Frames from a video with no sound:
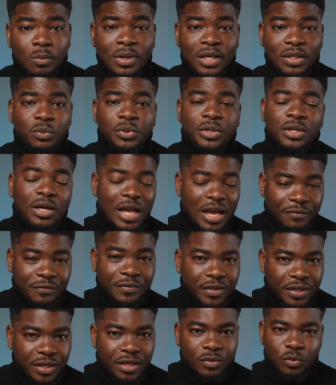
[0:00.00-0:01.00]
By the way,
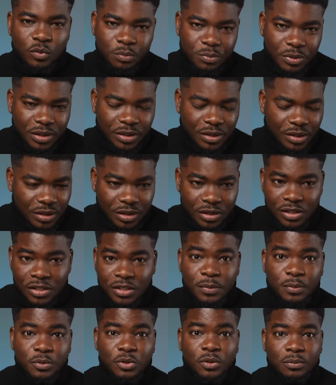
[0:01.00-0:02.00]
everything would be in the
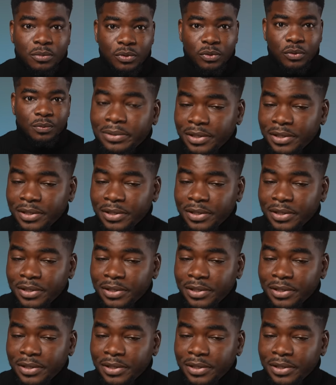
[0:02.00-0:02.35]
description below.